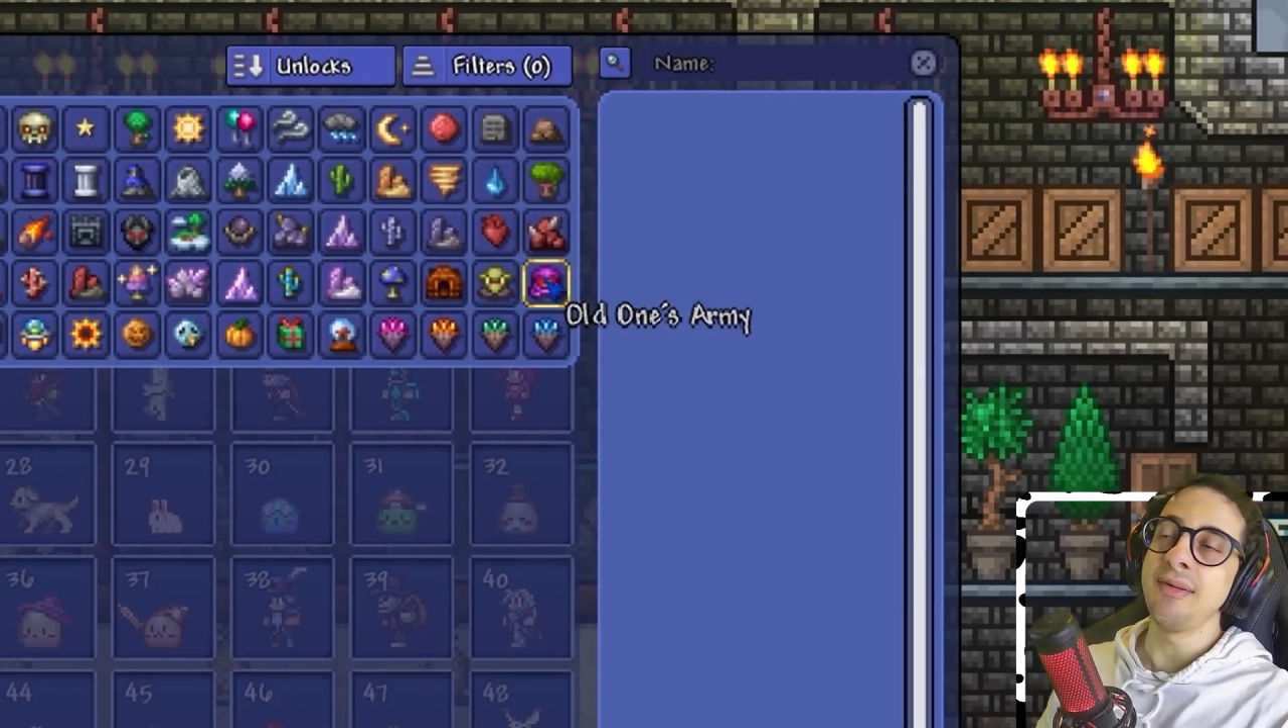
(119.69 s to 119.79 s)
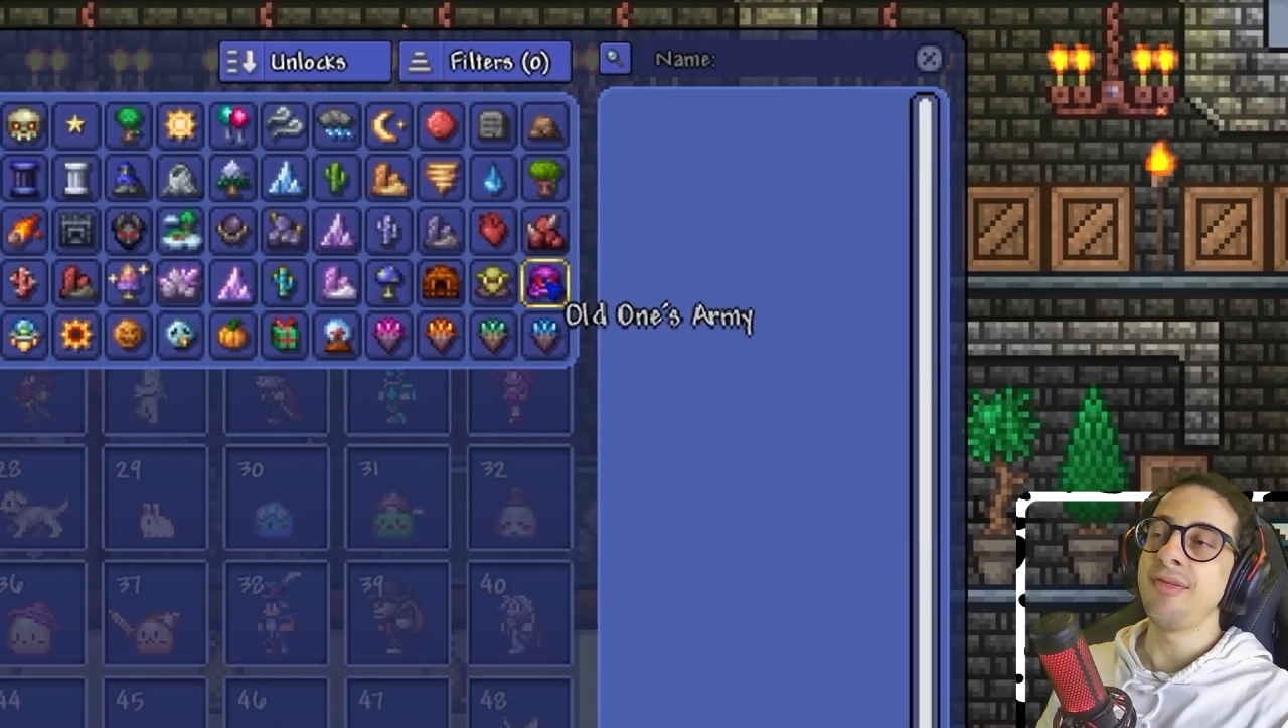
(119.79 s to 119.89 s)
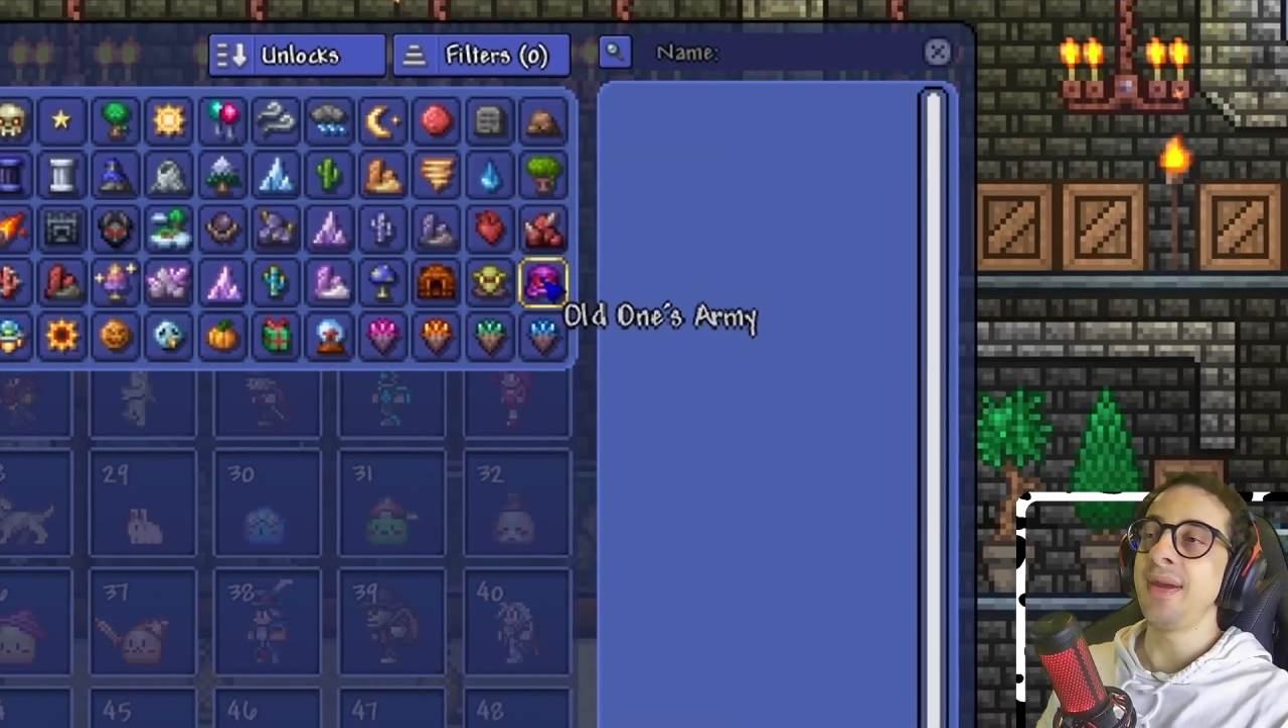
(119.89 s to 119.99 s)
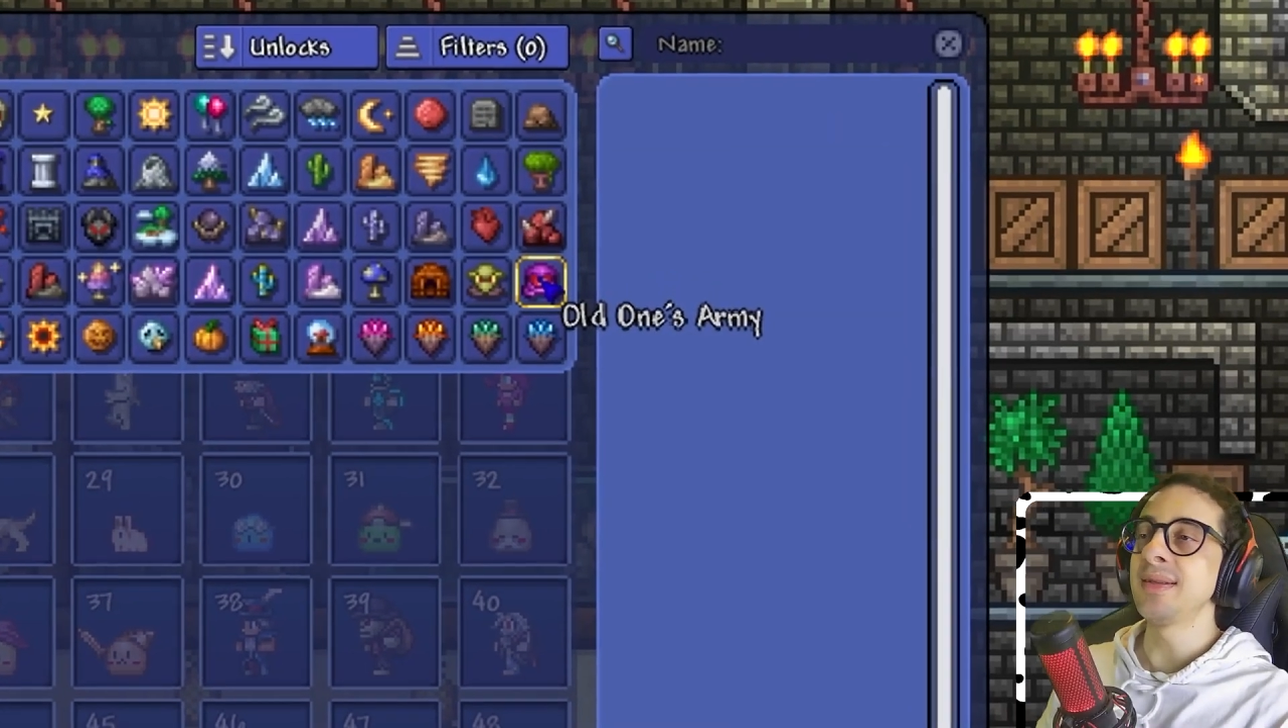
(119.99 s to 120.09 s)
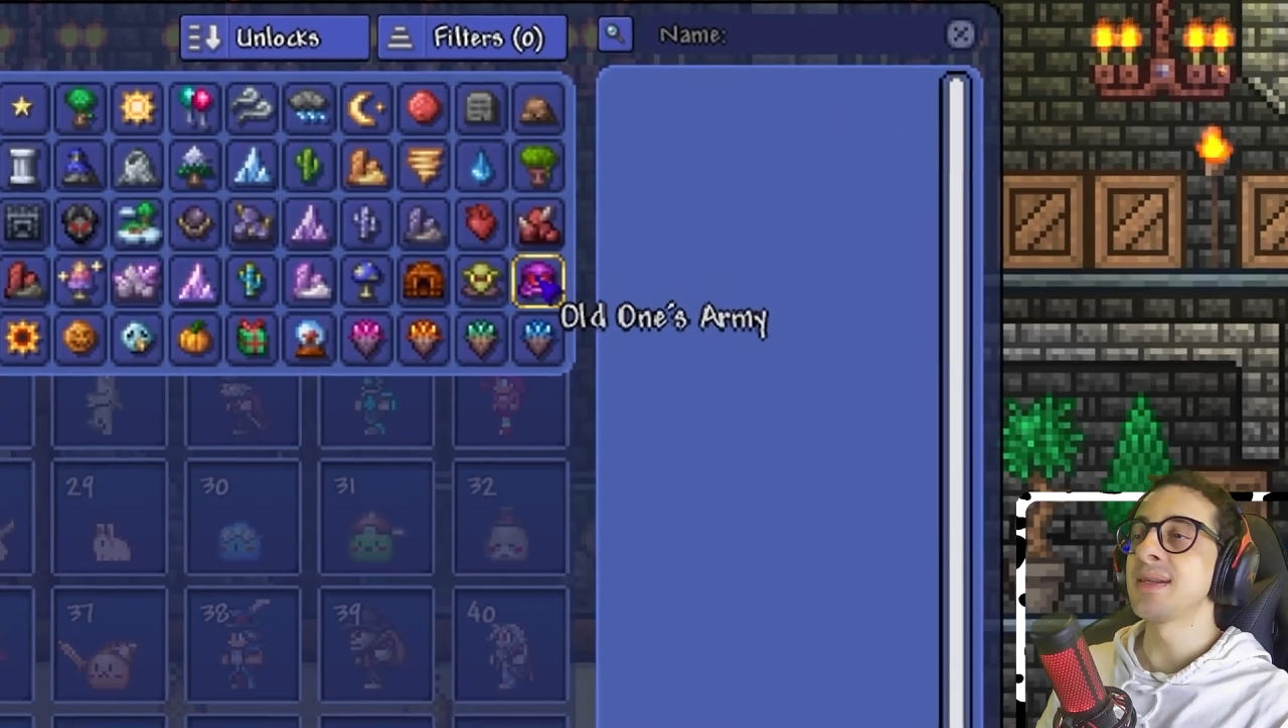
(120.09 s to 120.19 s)

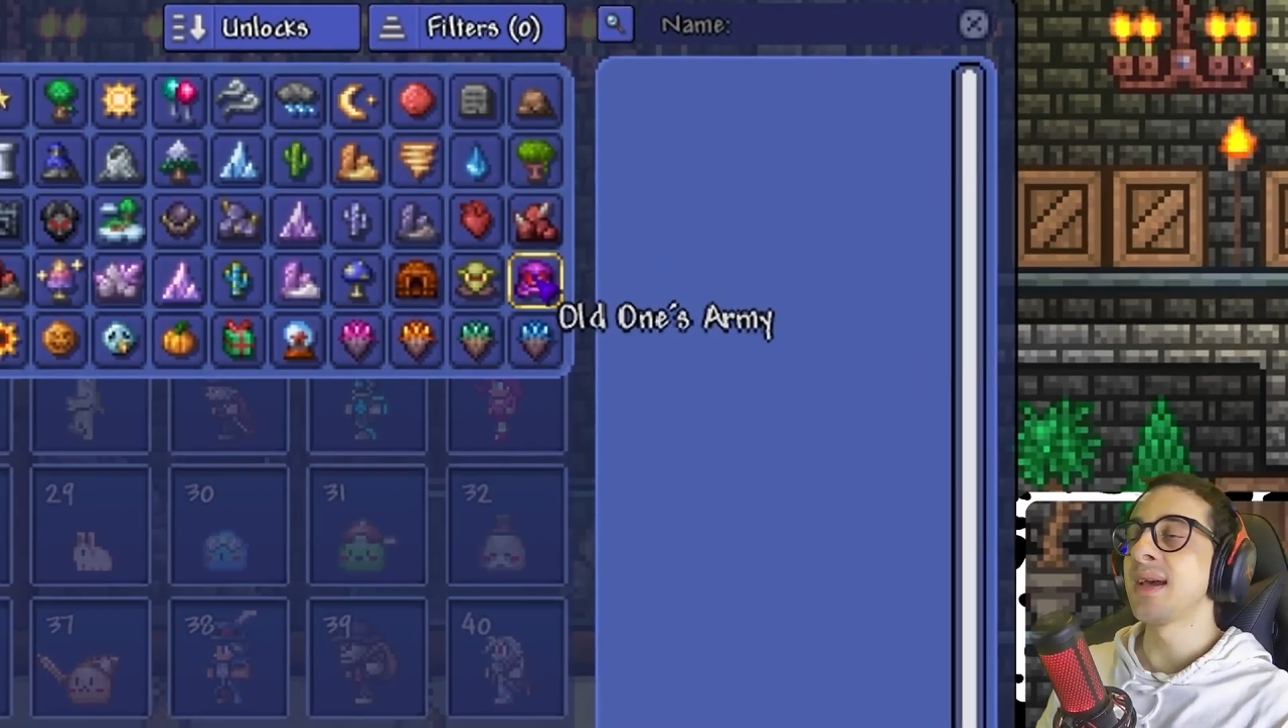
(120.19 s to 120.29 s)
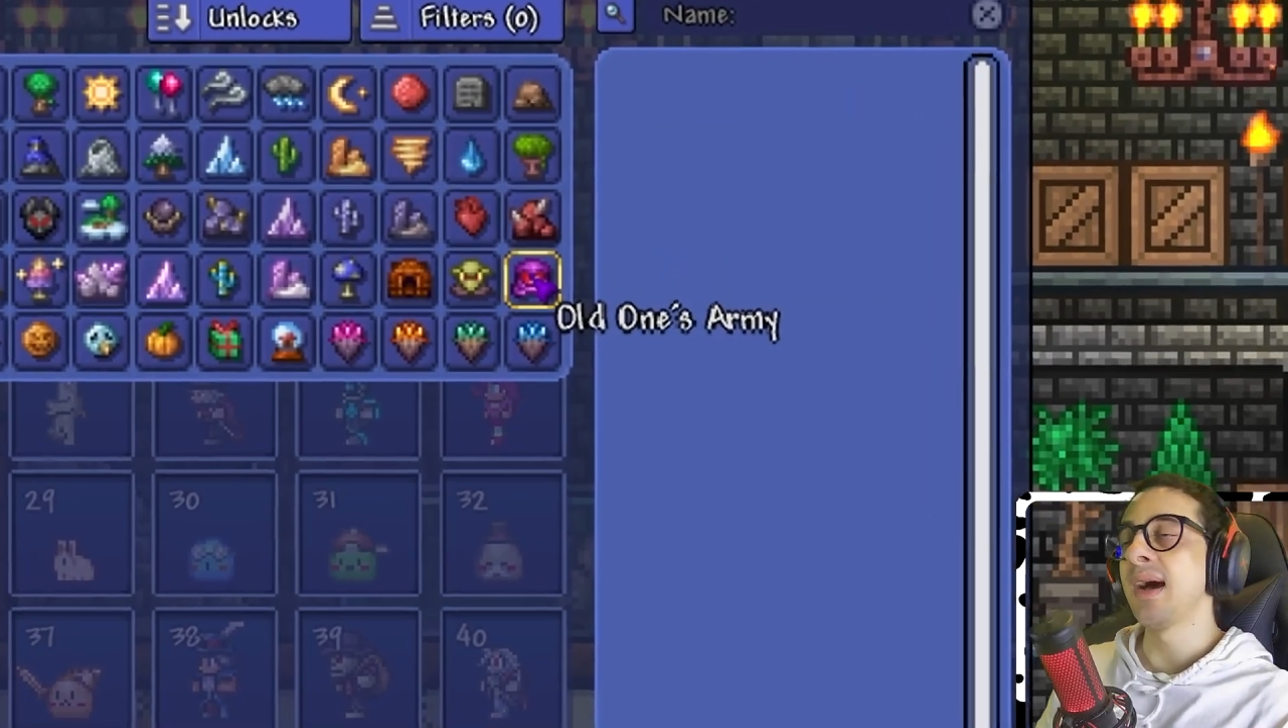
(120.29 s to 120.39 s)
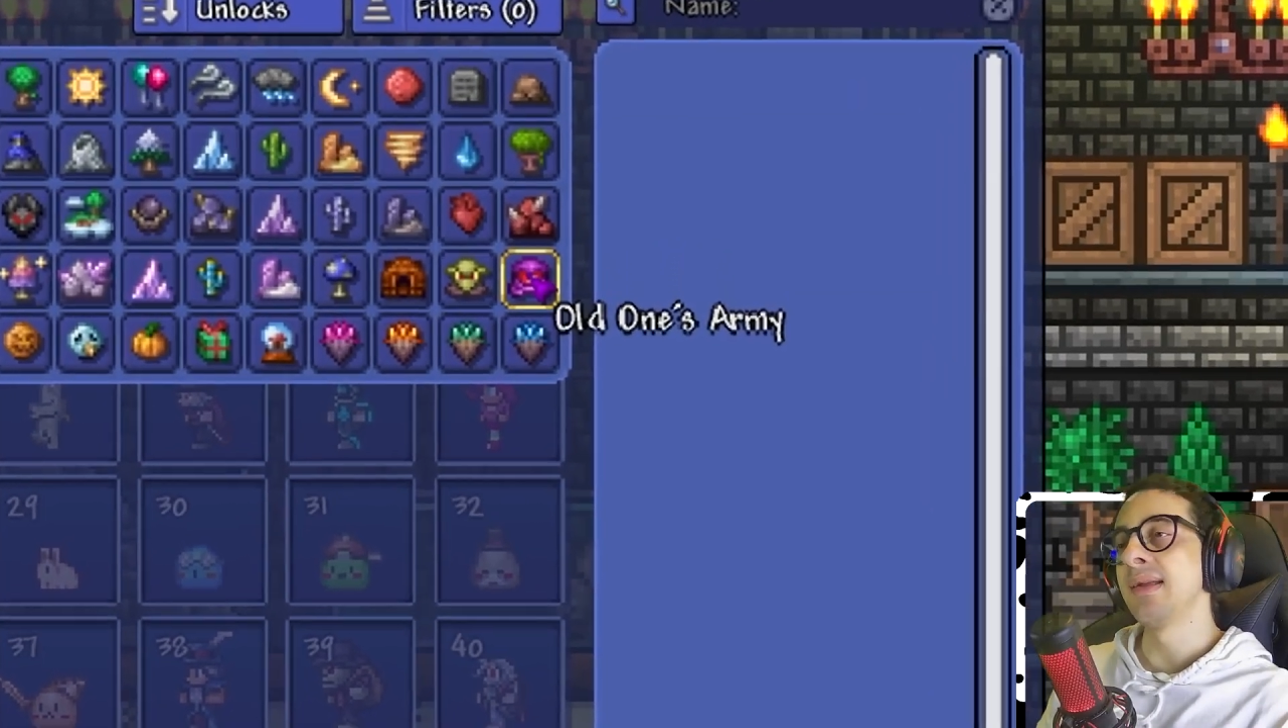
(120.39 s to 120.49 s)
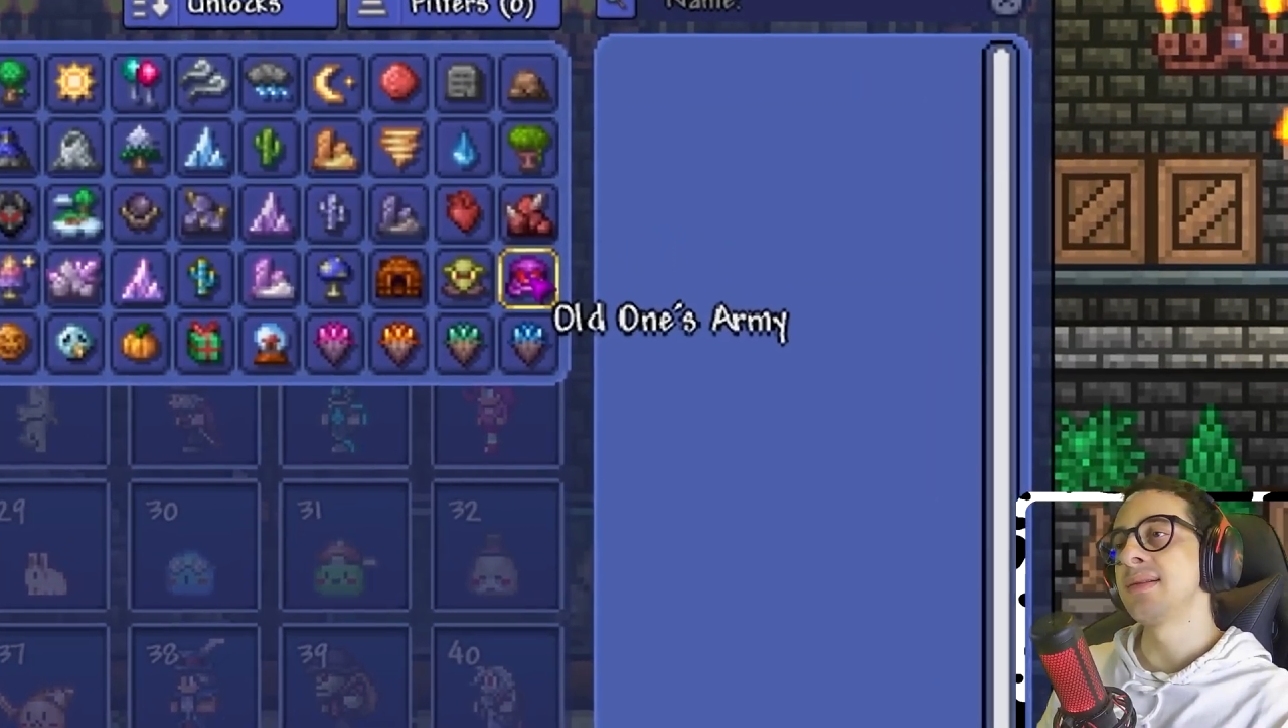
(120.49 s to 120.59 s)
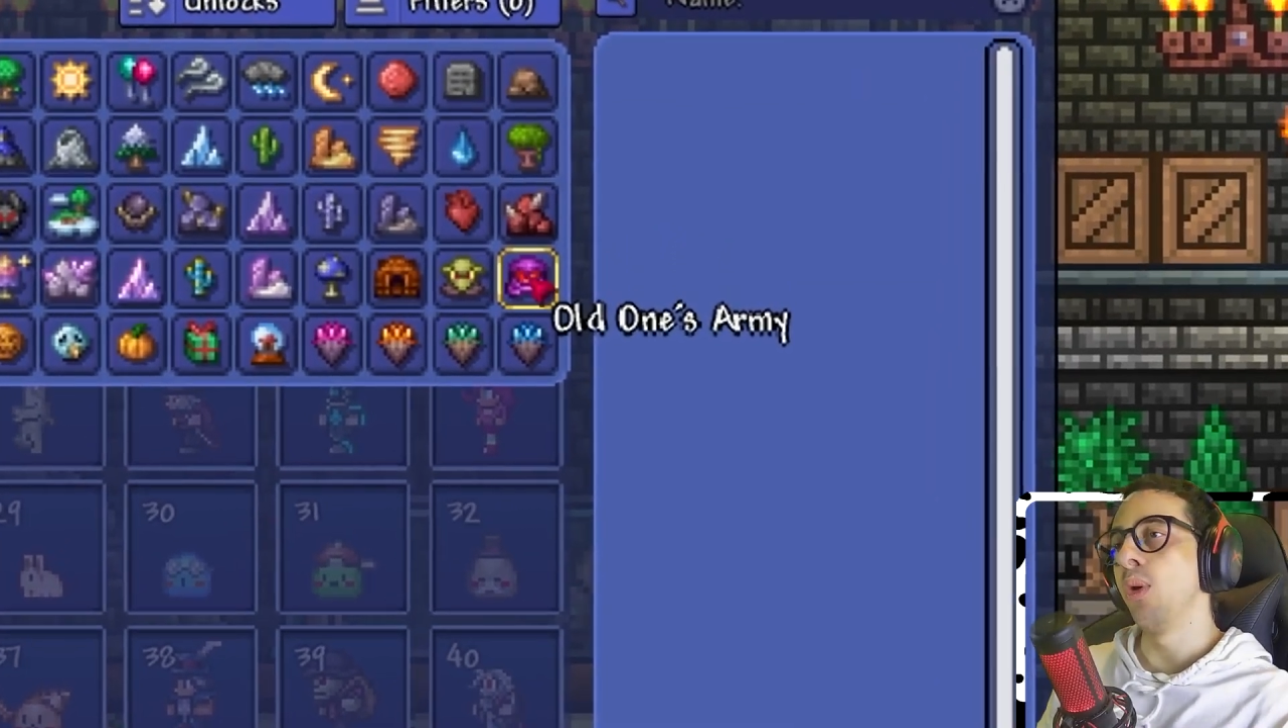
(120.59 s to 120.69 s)
event called